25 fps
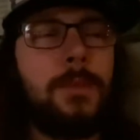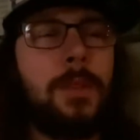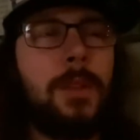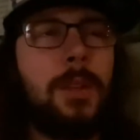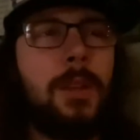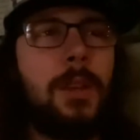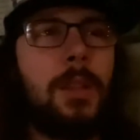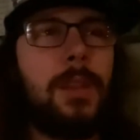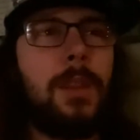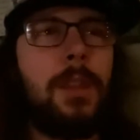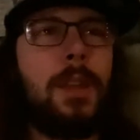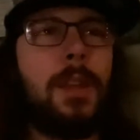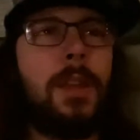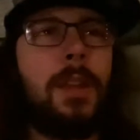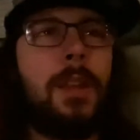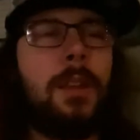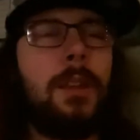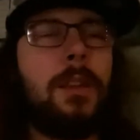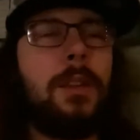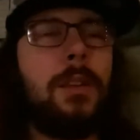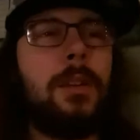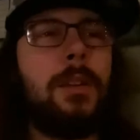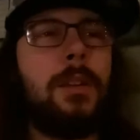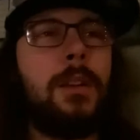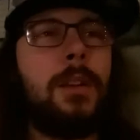And then
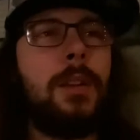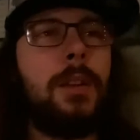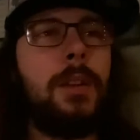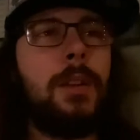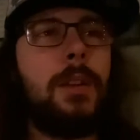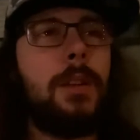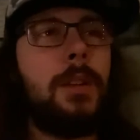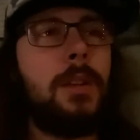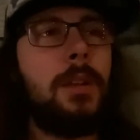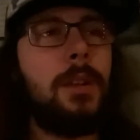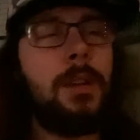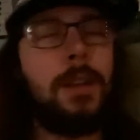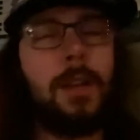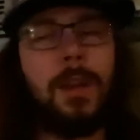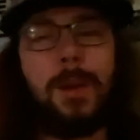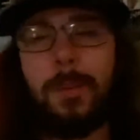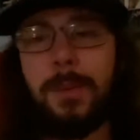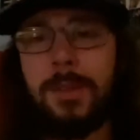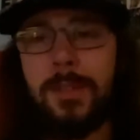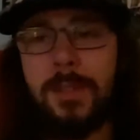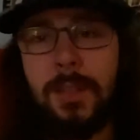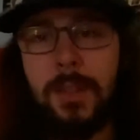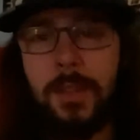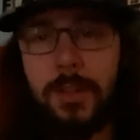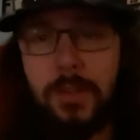I
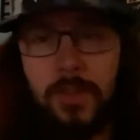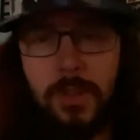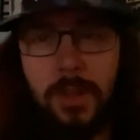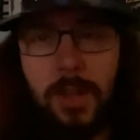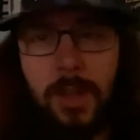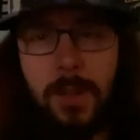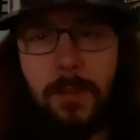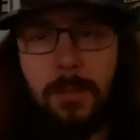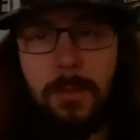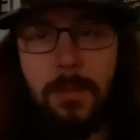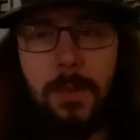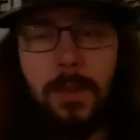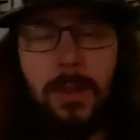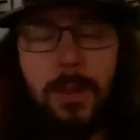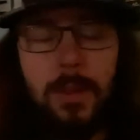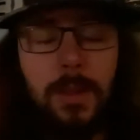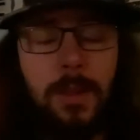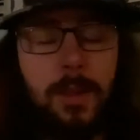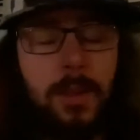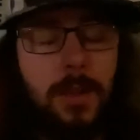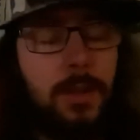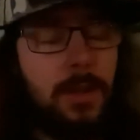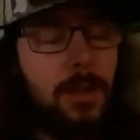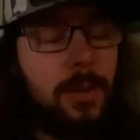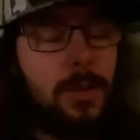went to the gym.
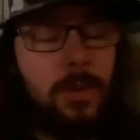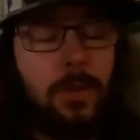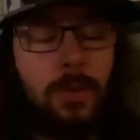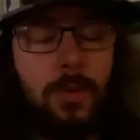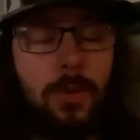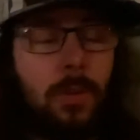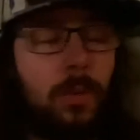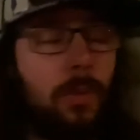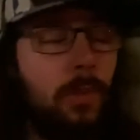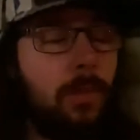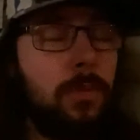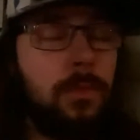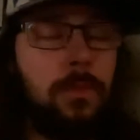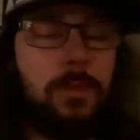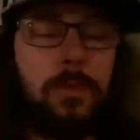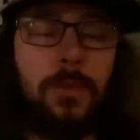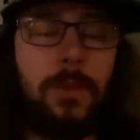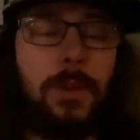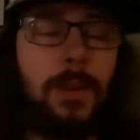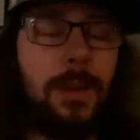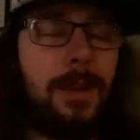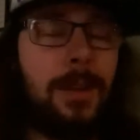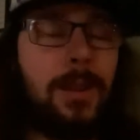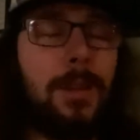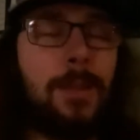Oof,
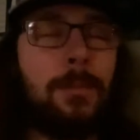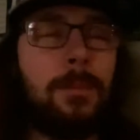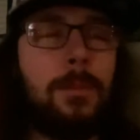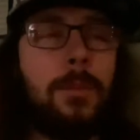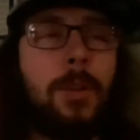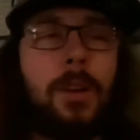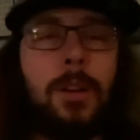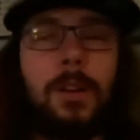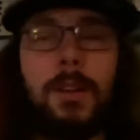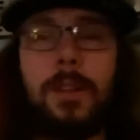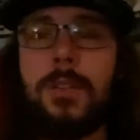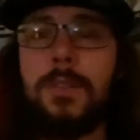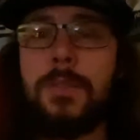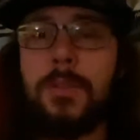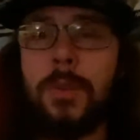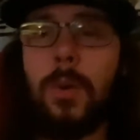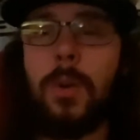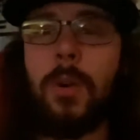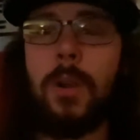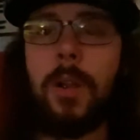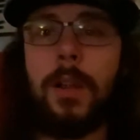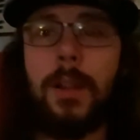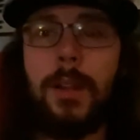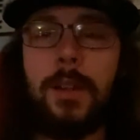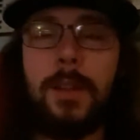I am already
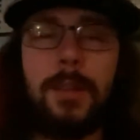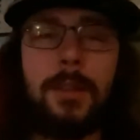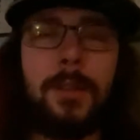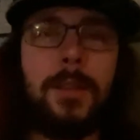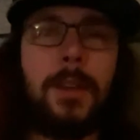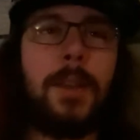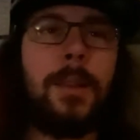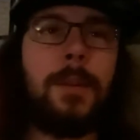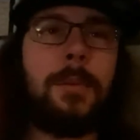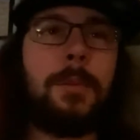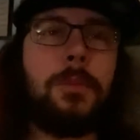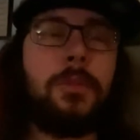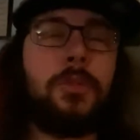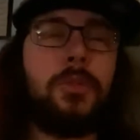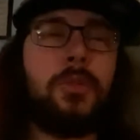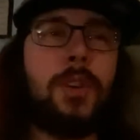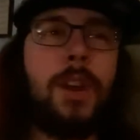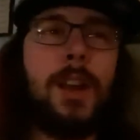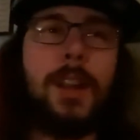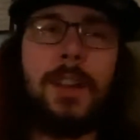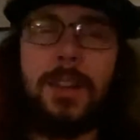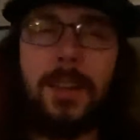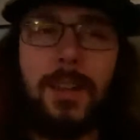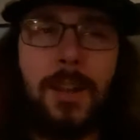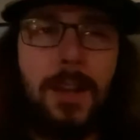sore. I
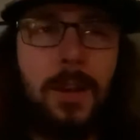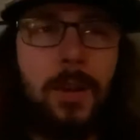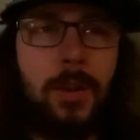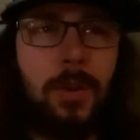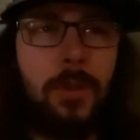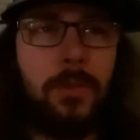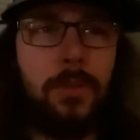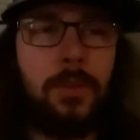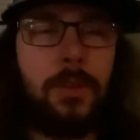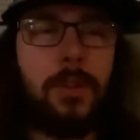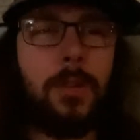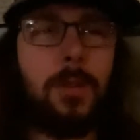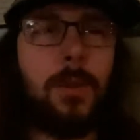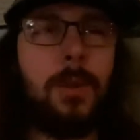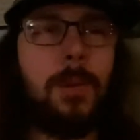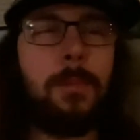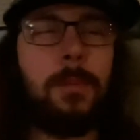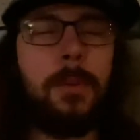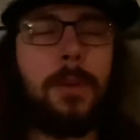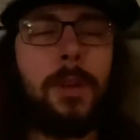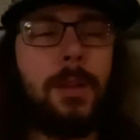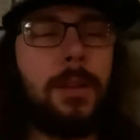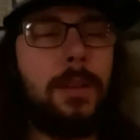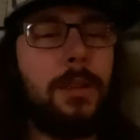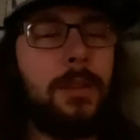tried to not overdo it,
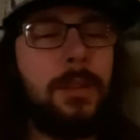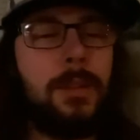but